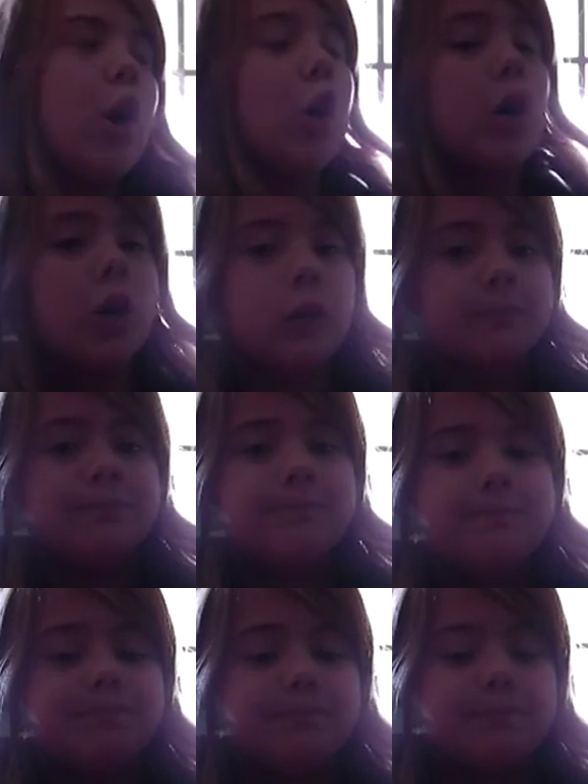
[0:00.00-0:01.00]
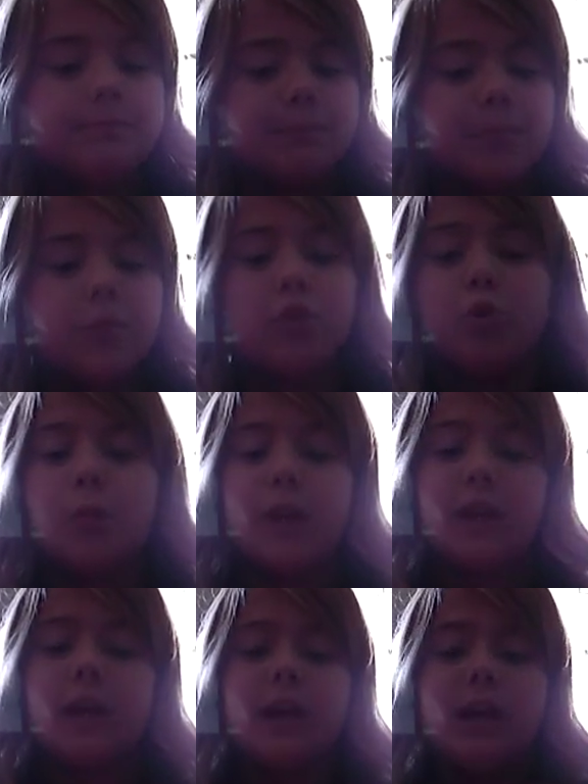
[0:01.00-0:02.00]
are, um,
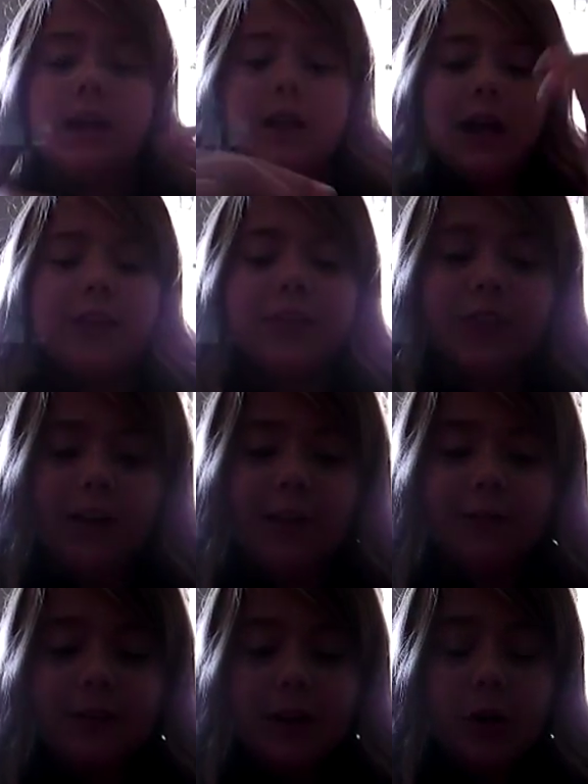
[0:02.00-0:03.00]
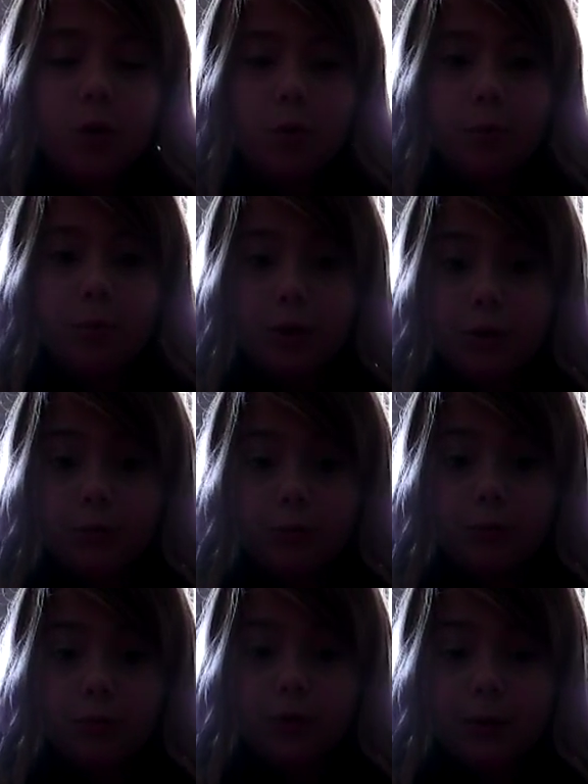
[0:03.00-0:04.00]
doing a slime video, but
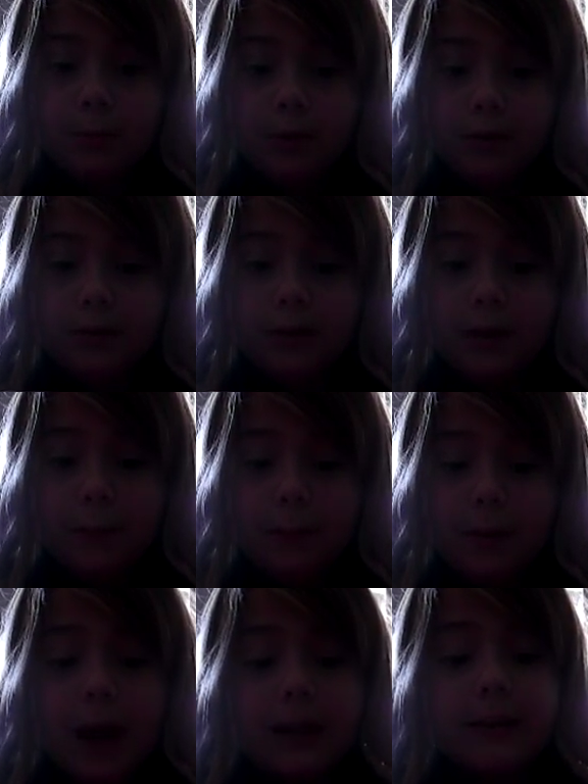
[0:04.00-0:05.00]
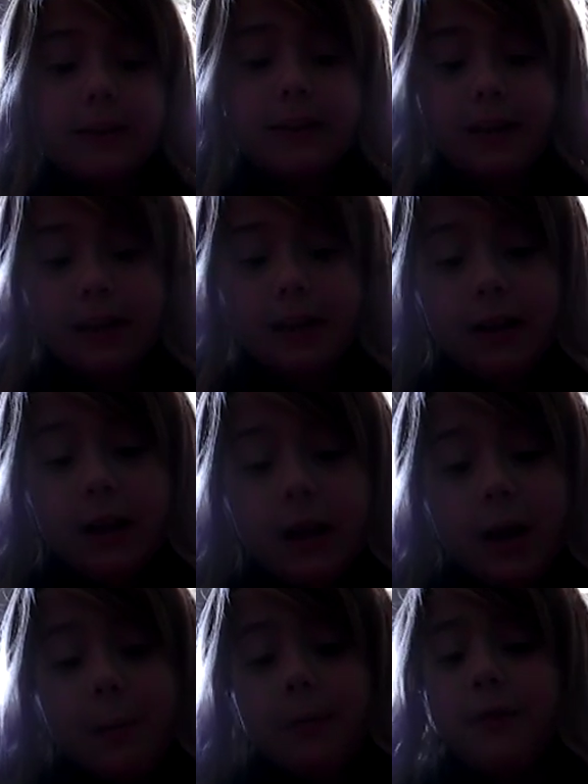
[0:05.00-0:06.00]
I um, did it. I did,
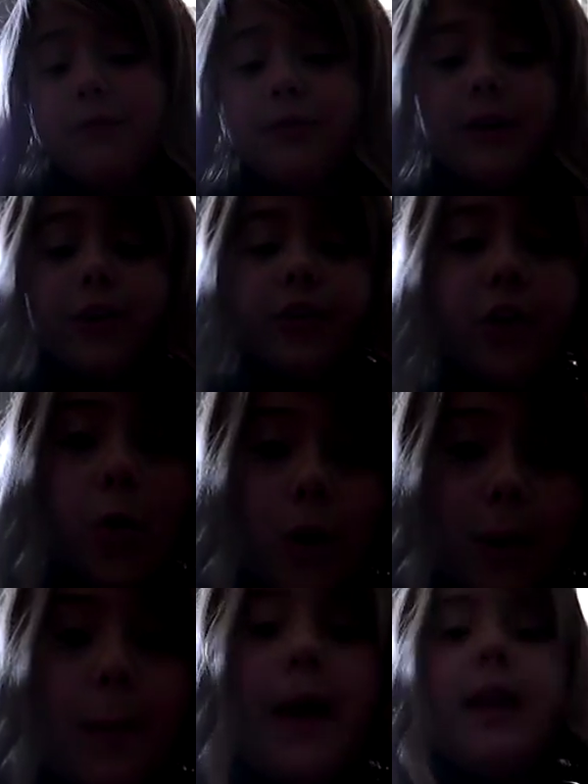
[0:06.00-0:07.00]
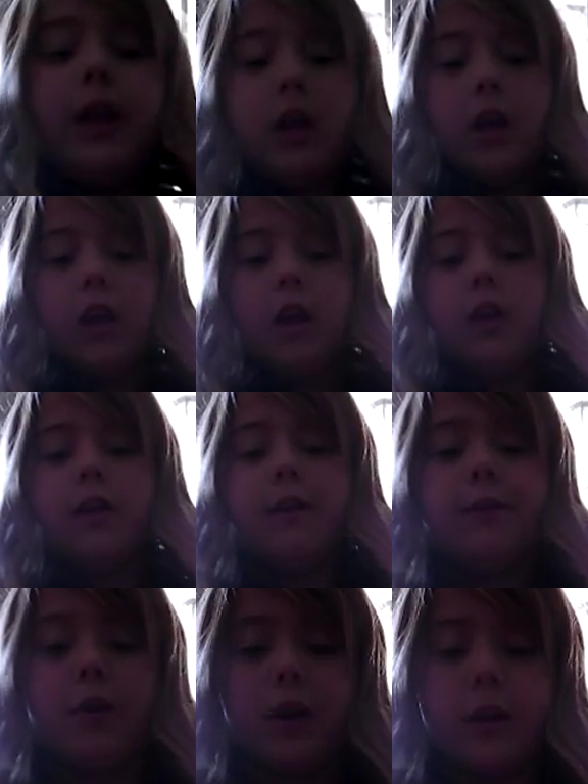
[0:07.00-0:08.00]
my friend Zoe made it
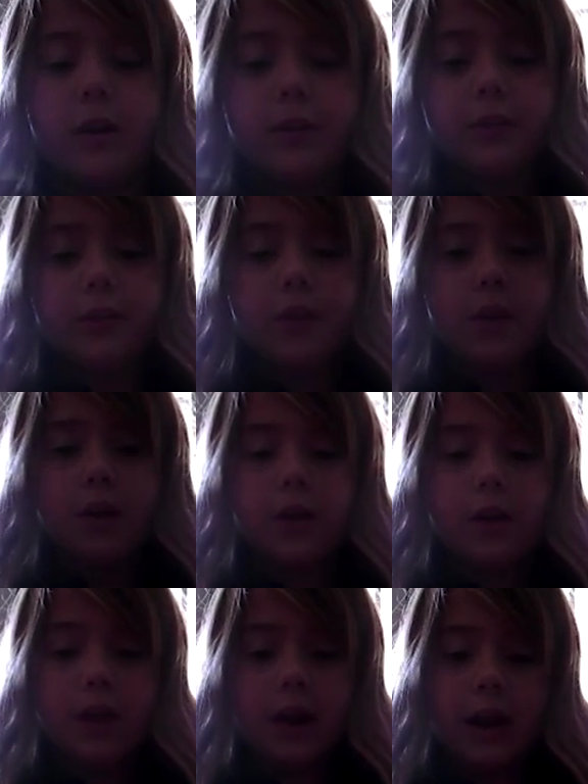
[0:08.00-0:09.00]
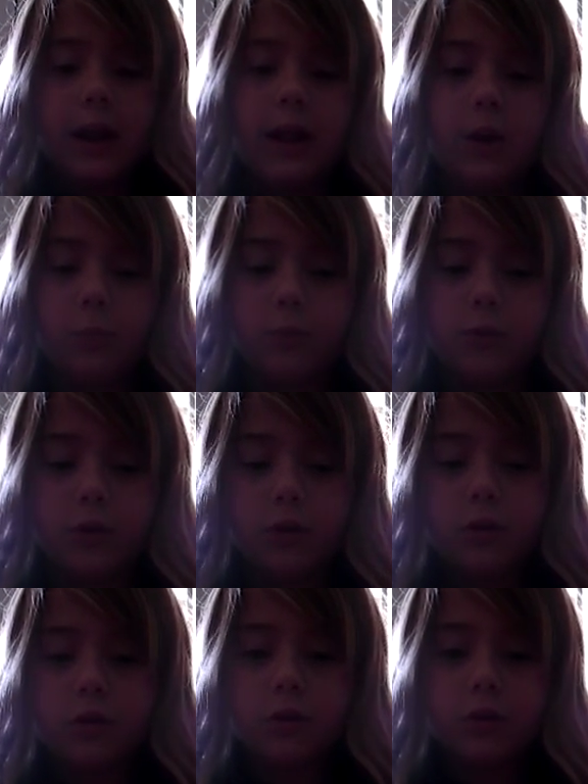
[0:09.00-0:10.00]
for us, and I helped her,